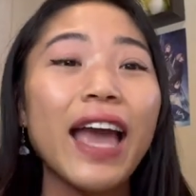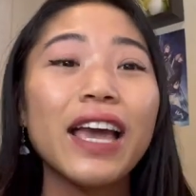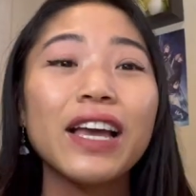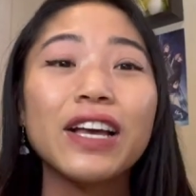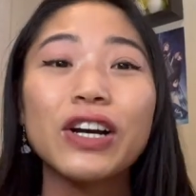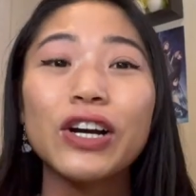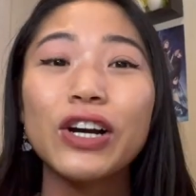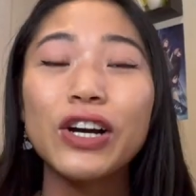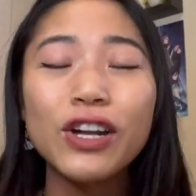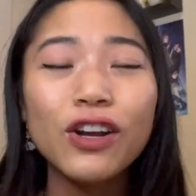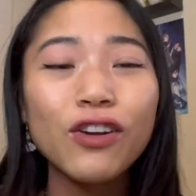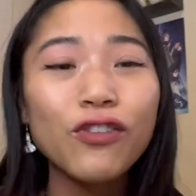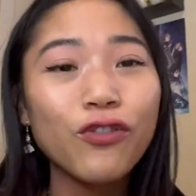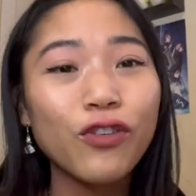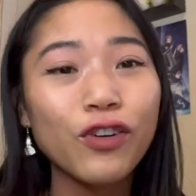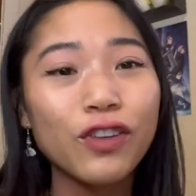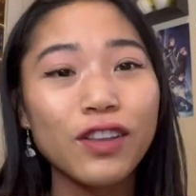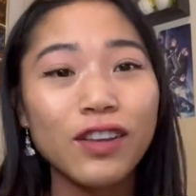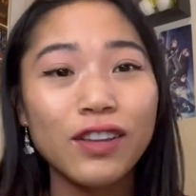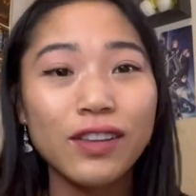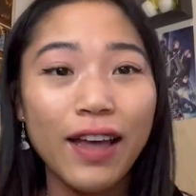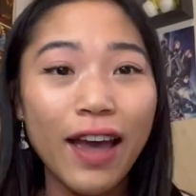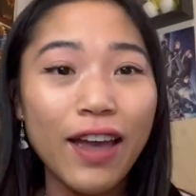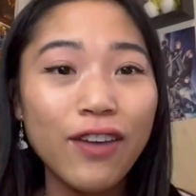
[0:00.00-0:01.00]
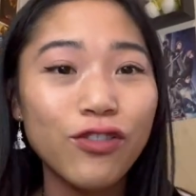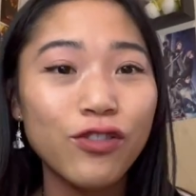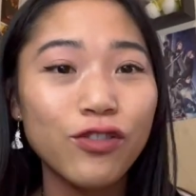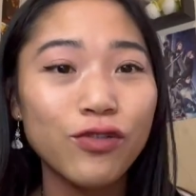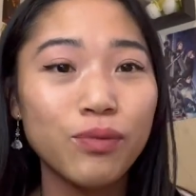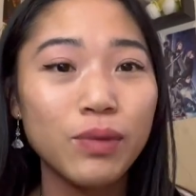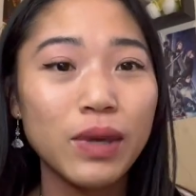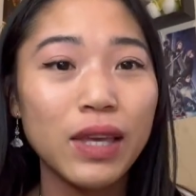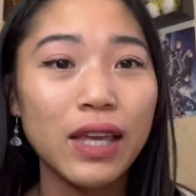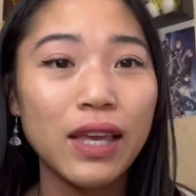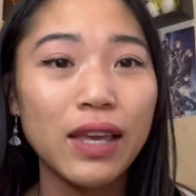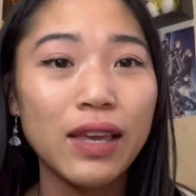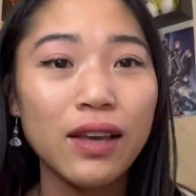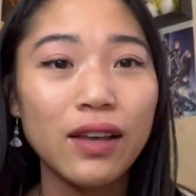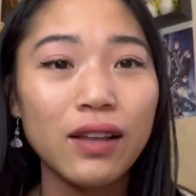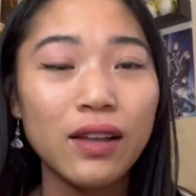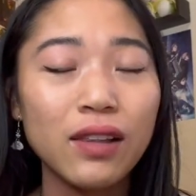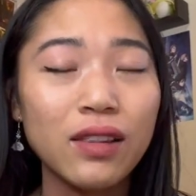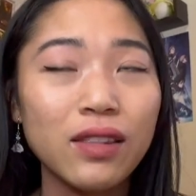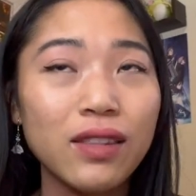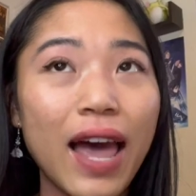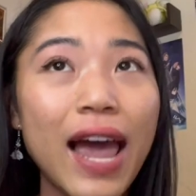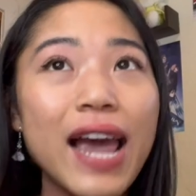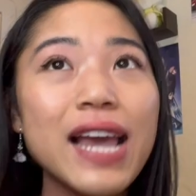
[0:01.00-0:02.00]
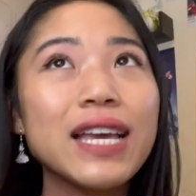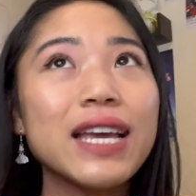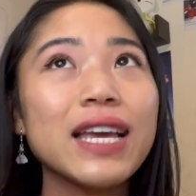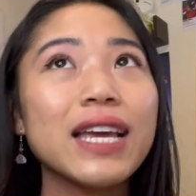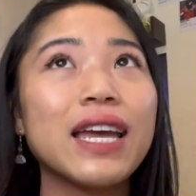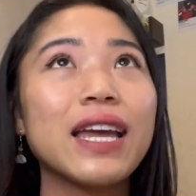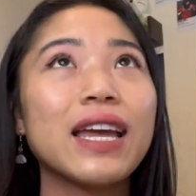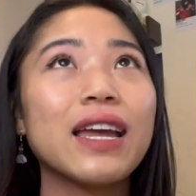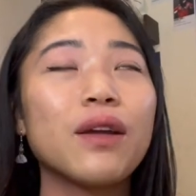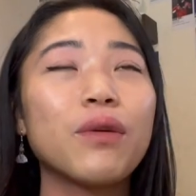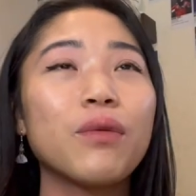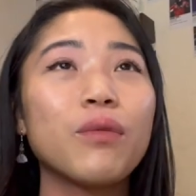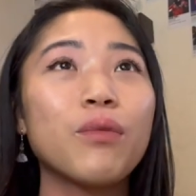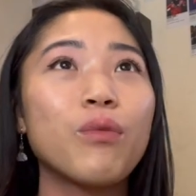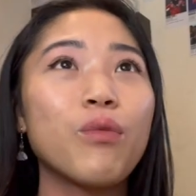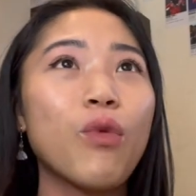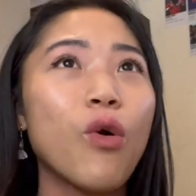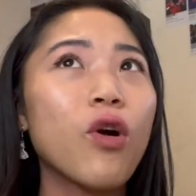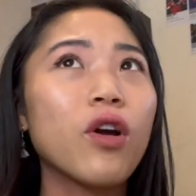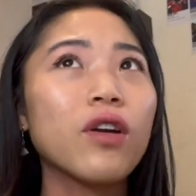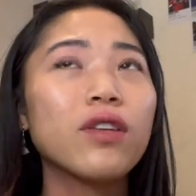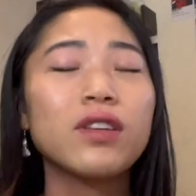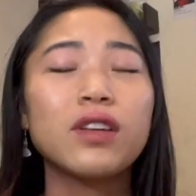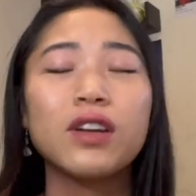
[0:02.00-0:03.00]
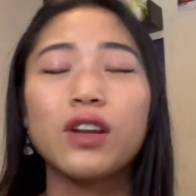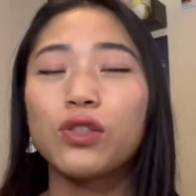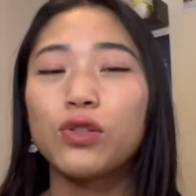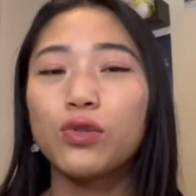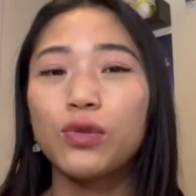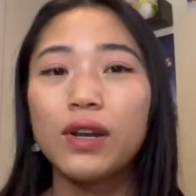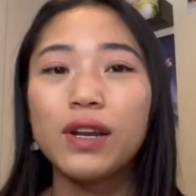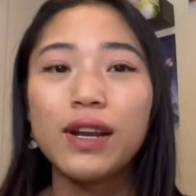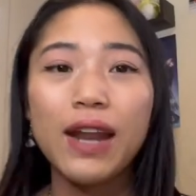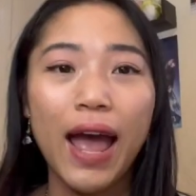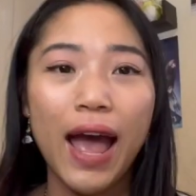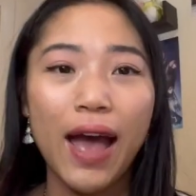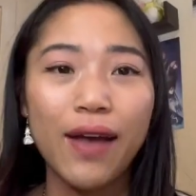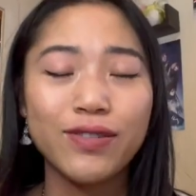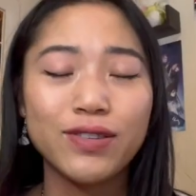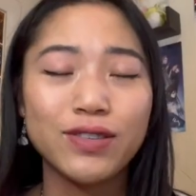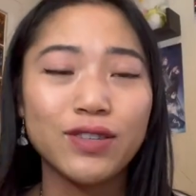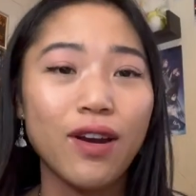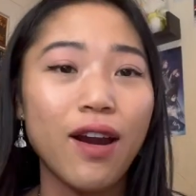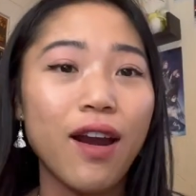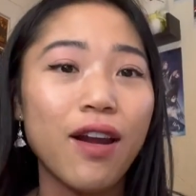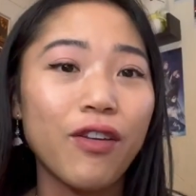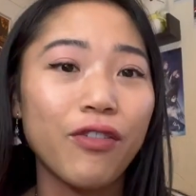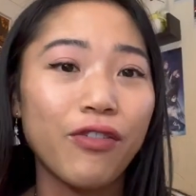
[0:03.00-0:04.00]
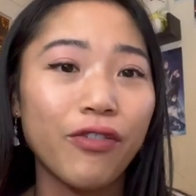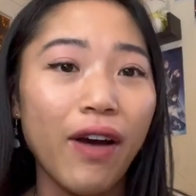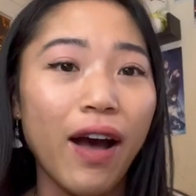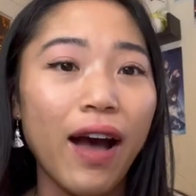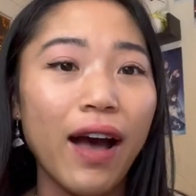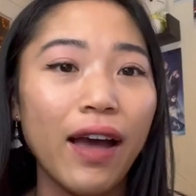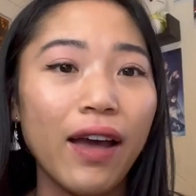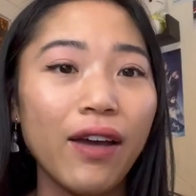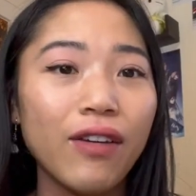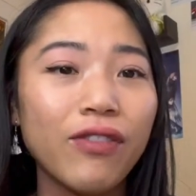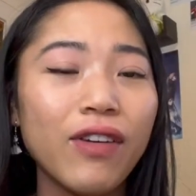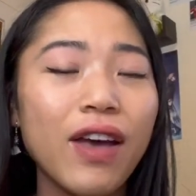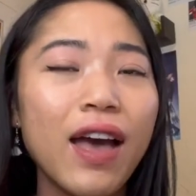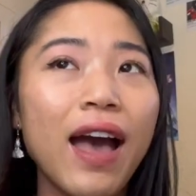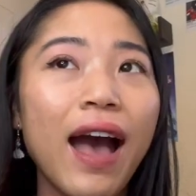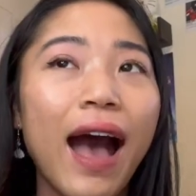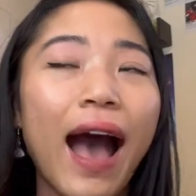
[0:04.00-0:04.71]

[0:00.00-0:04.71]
couldn't for the life of me like it more than a 3.5 star out of 5.